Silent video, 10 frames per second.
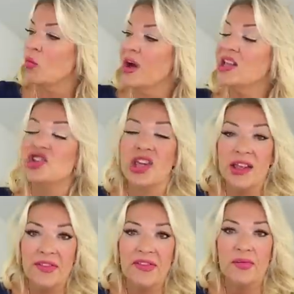white
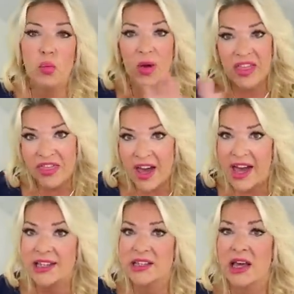jeans with
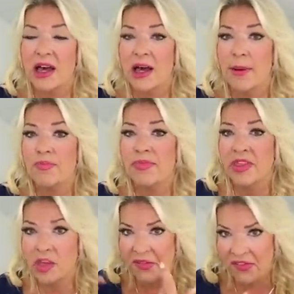that,
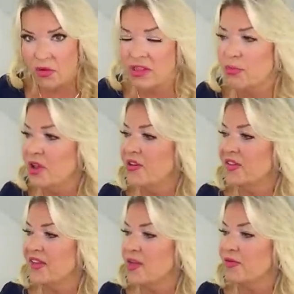that you saw in the
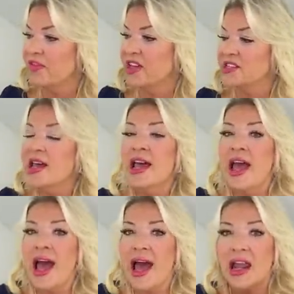previous outfit.
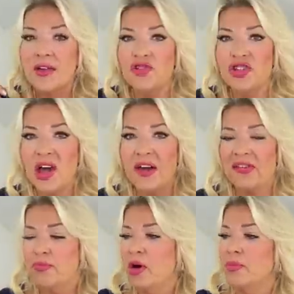And I've
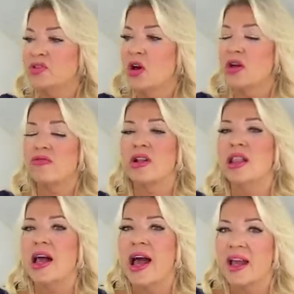just popped on a
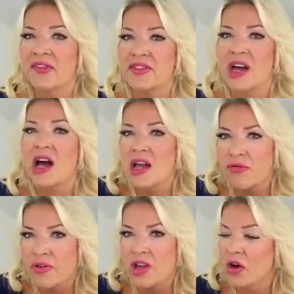relaxed
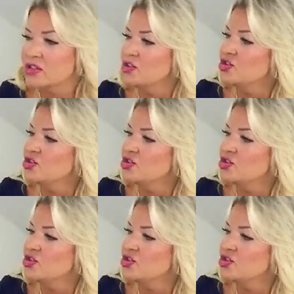ivory cotton